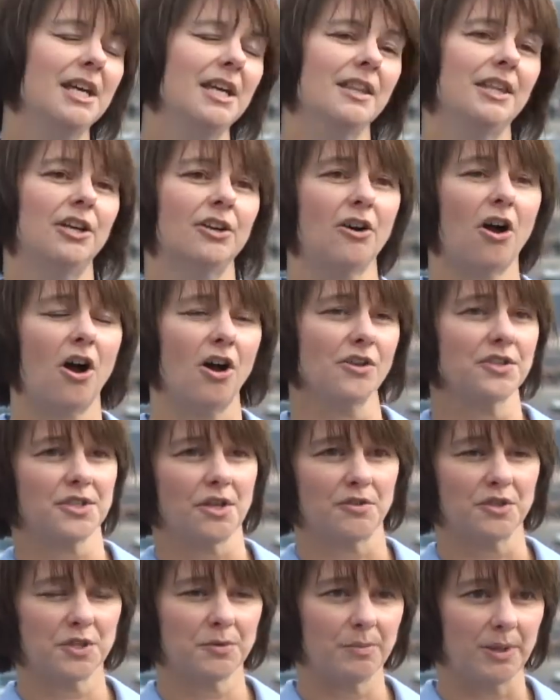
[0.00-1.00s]
There are
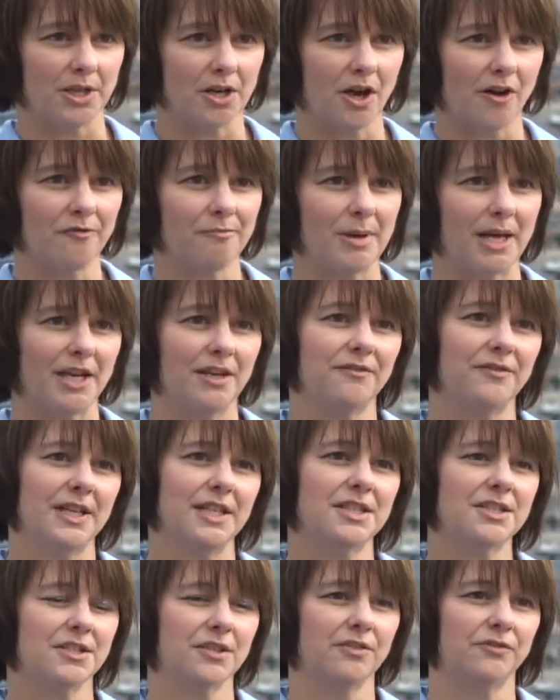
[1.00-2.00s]
also spin-off
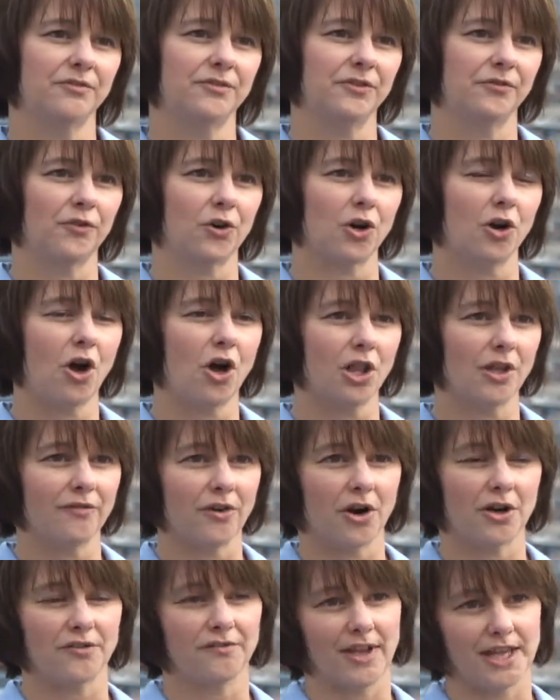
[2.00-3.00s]
benefits for all of
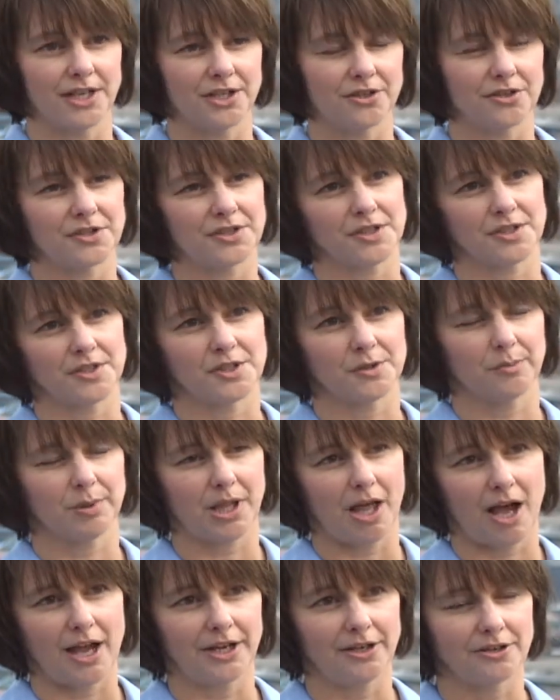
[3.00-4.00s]
our vendors and
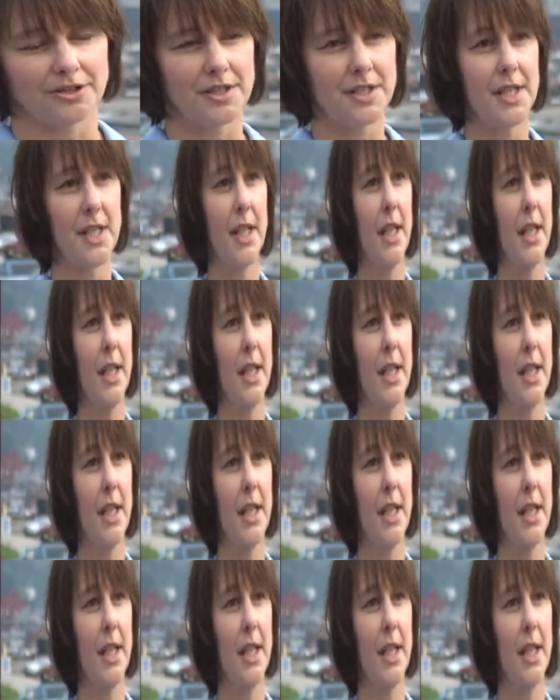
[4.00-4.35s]
suppliers.